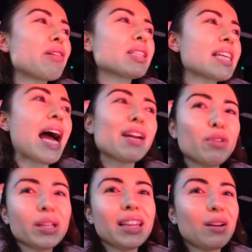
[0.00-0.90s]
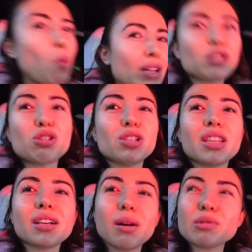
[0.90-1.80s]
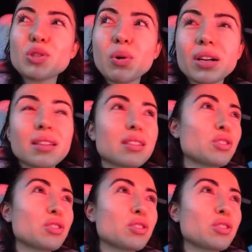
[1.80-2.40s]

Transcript: there's kind of only like one street that goes north.